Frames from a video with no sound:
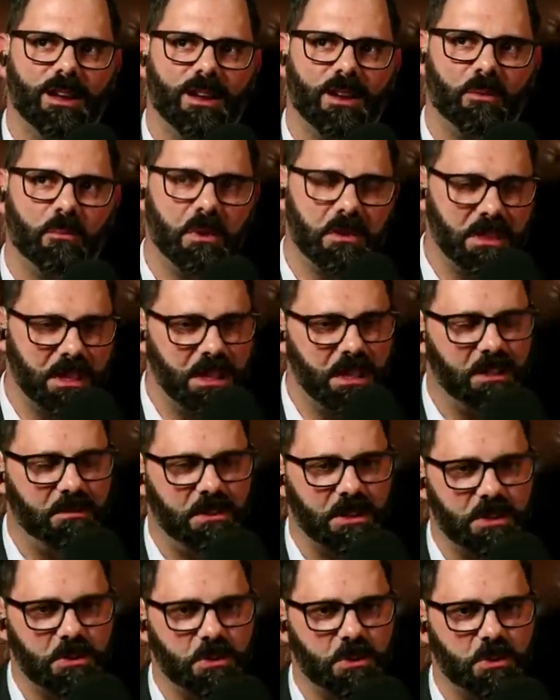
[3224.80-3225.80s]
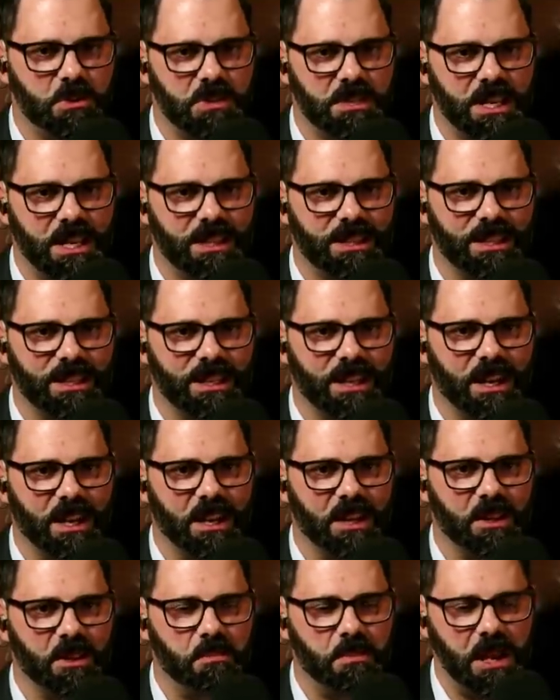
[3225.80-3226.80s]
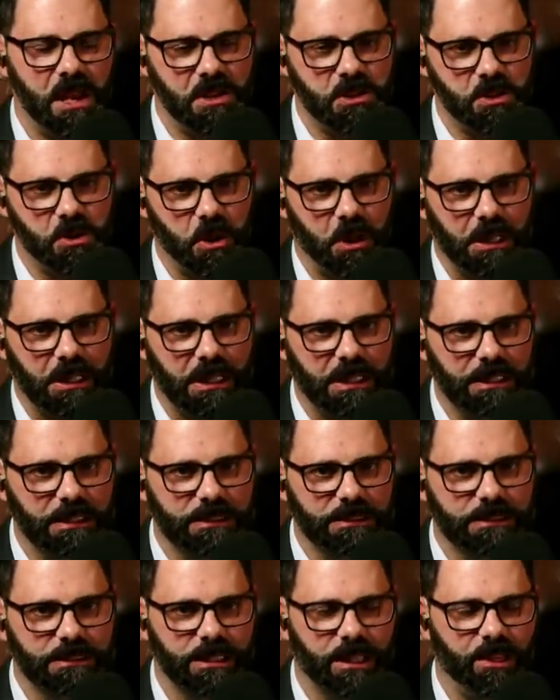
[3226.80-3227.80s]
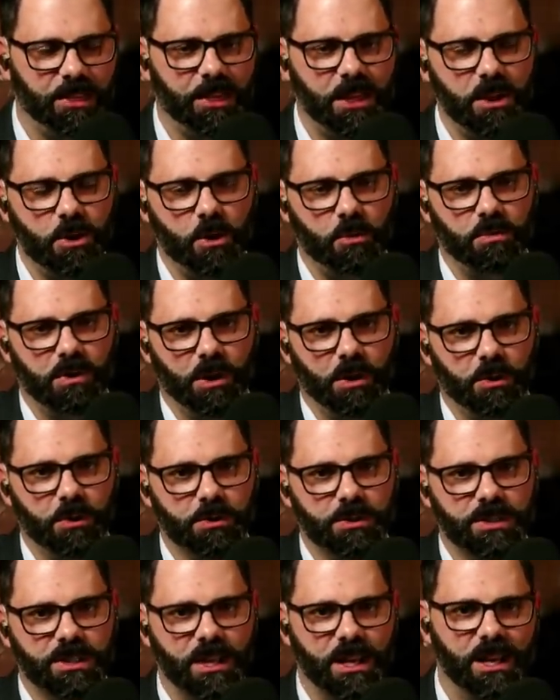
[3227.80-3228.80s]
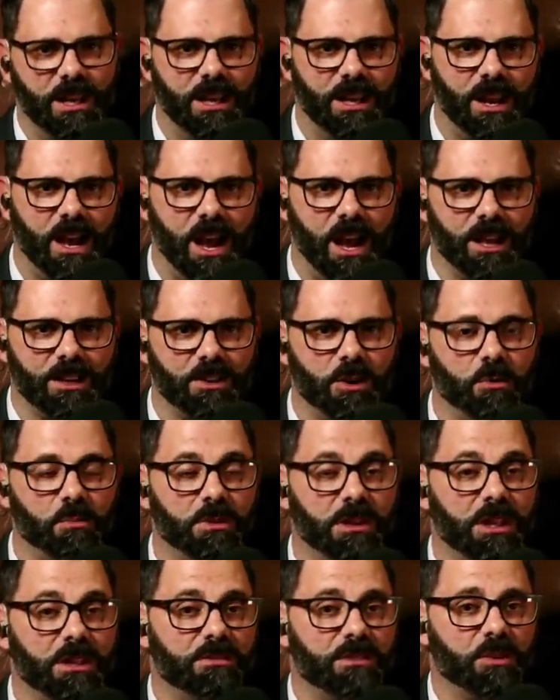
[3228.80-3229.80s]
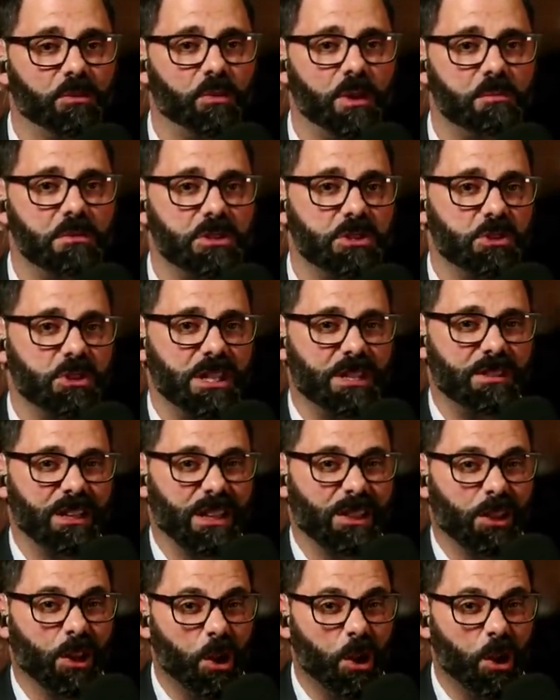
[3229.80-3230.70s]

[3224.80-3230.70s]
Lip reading: But the individual who said that the patriarchy, the Theo bros, don't believe that women should even